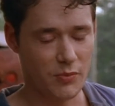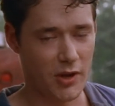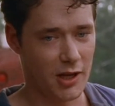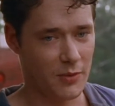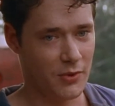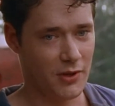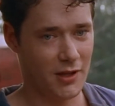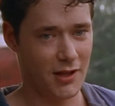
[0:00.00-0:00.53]
We
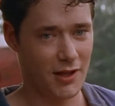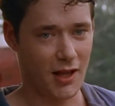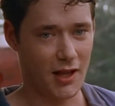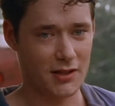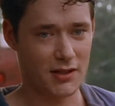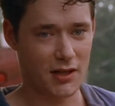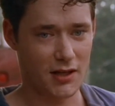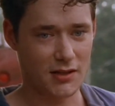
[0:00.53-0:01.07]
get a nice
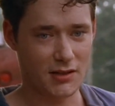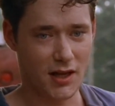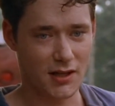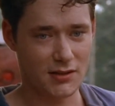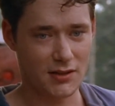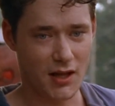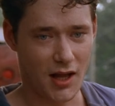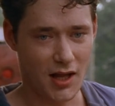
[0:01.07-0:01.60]
callback as
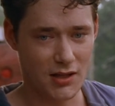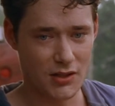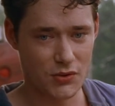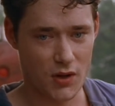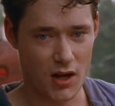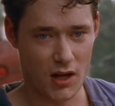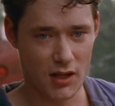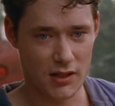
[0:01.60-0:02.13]
Barnaby
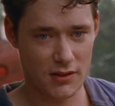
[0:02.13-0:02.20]
Carpenter